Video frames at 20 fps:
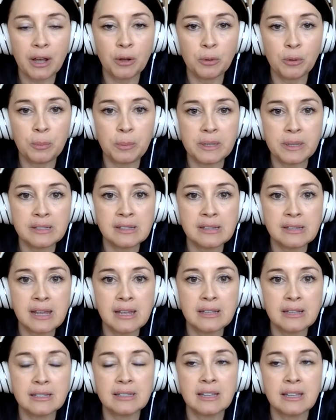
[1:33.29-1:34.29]
own
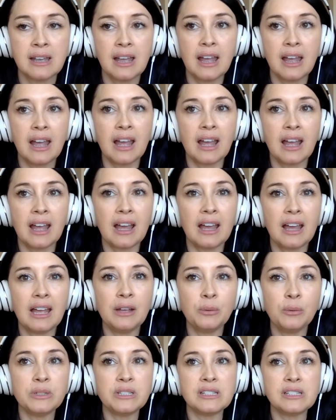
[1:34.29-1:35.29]
business,
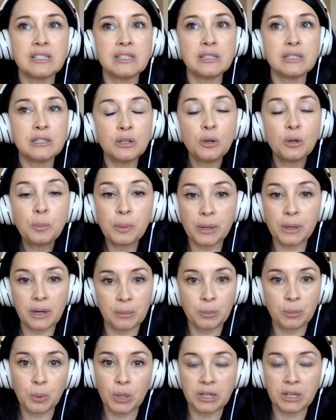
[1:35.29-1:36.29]
it was super
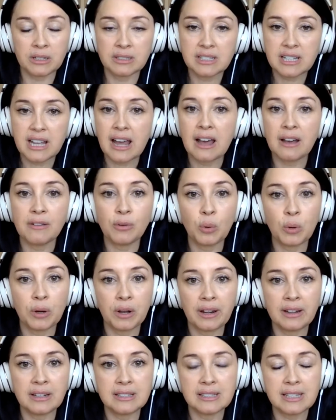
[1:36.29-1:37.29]
important to have
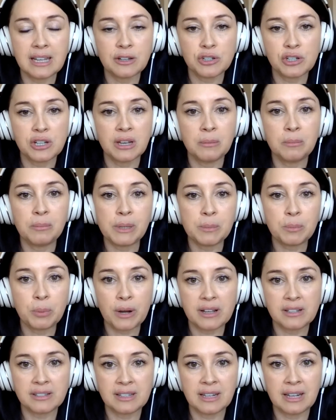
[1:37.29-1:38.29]
organization be
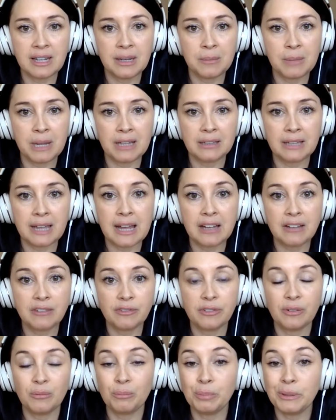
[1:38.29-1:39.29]
present in my
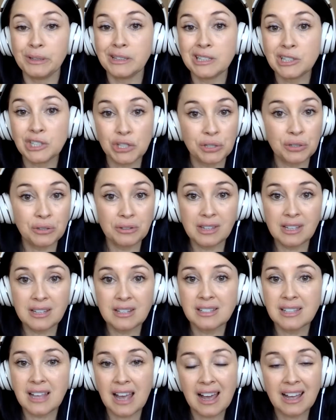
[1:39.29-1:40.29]
life. But the truth
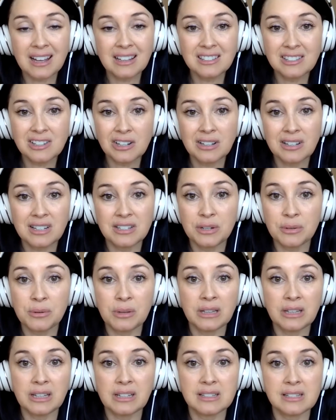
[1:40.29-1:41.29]
is, I started
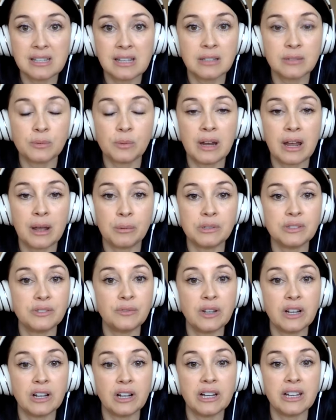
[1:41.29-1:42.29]
doing these things when I was
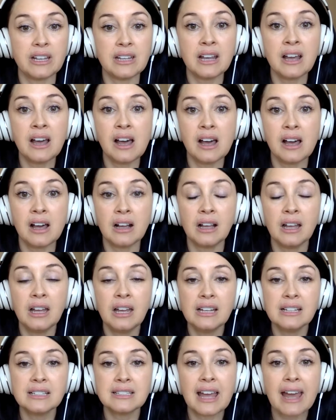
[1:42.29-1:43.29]
very young
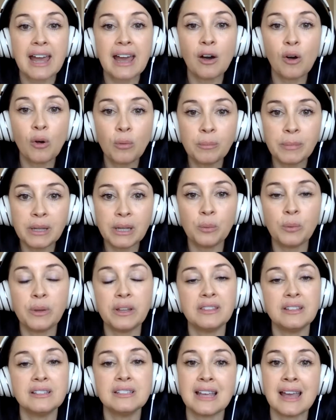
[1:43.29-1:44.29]
to help me
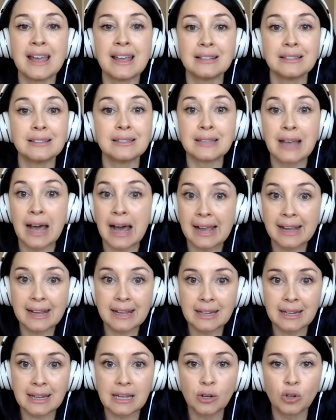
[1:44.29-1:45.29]
with this
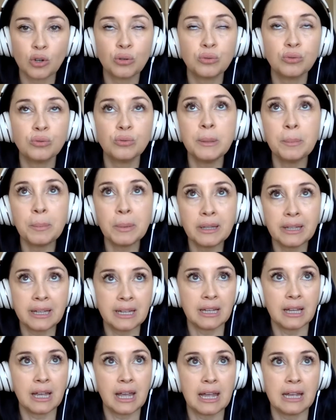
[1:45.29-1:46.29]
anxiety,
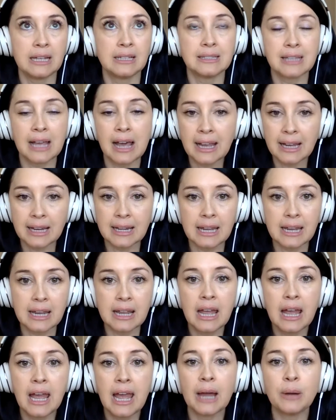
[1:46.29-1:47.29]
crippling
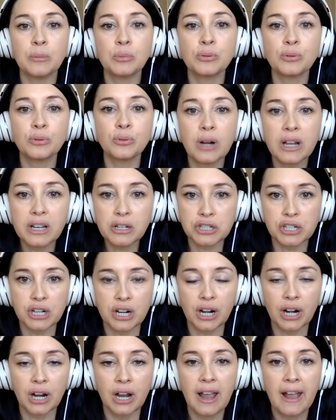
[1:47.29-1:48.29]
anxiety and
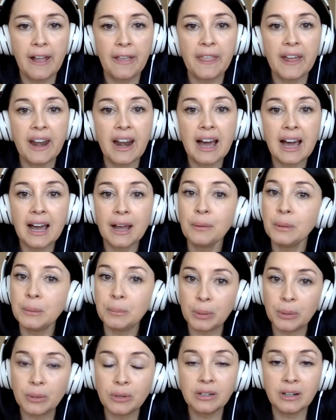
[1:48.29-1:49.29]
pressure that I would
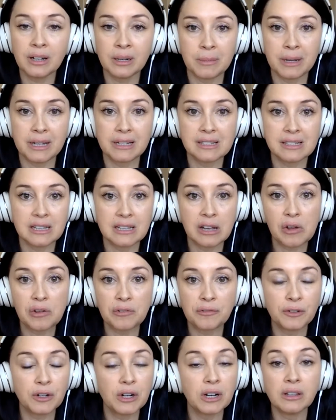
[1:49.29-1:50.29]
put on myself
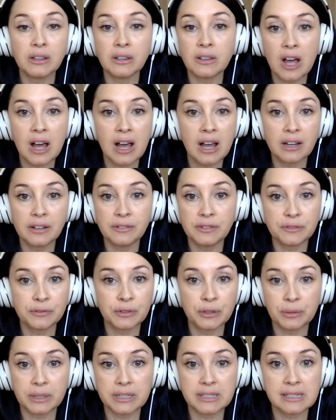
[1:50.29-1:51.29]
for a lot of
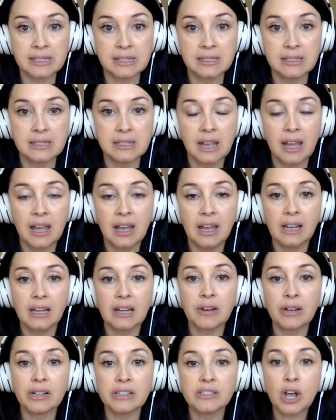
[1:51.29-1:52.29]
different reasons.
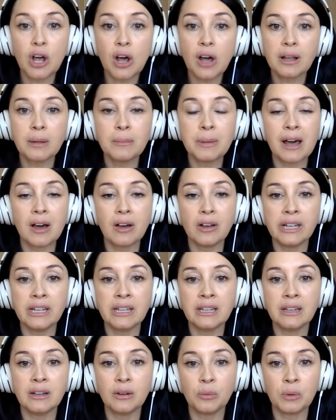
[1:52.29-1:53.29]
Now, I talk about
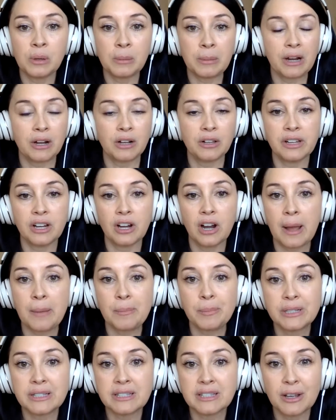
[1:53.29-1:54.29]
in one of my earlier
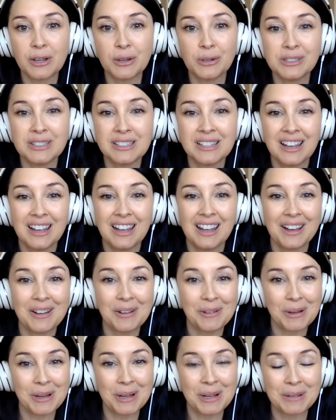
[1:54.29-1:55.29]
episodes
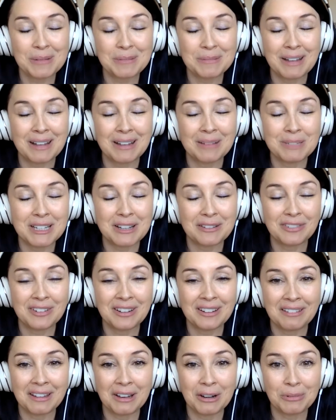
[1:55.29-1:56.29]
how I am
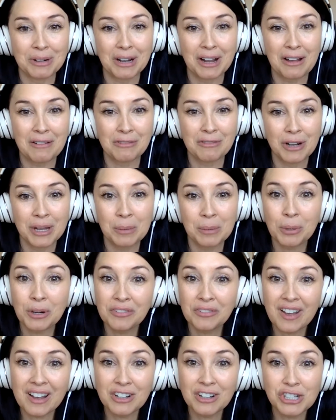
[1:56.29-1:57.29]
definitely a recovering
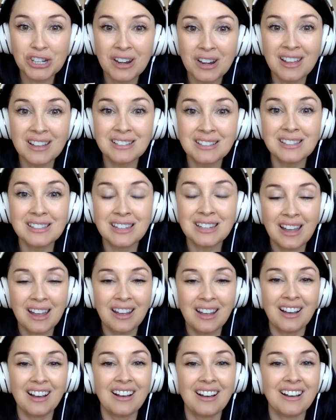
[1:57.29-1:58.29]
perfectionist.
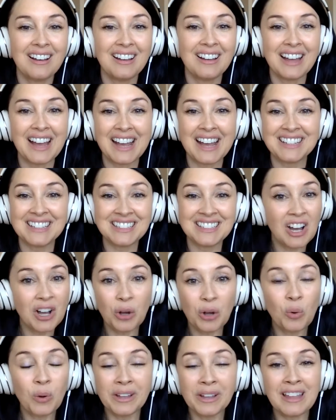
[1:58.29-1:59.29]
I did
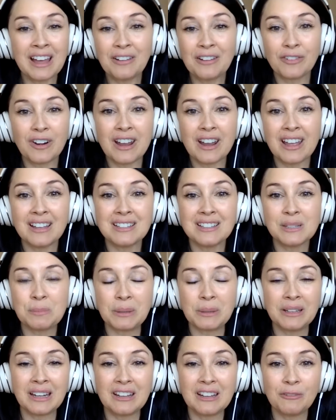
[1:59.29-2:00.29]
not coin that phrase.
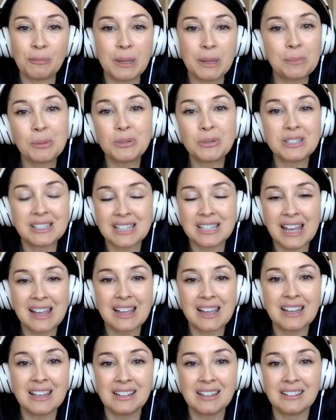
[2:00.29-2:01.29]
Plenty of people say
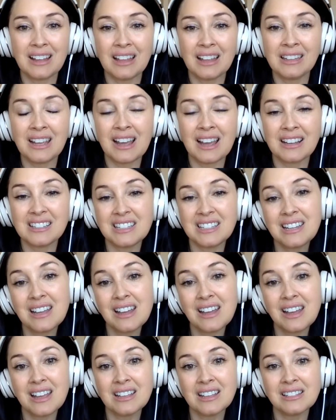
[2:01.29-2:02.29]
it. And the
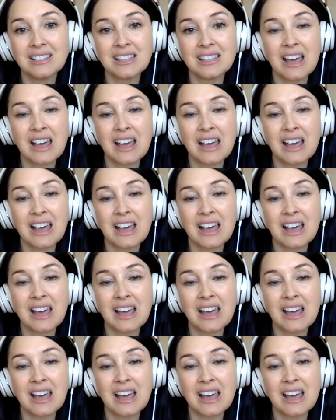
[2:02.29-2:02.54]
idea is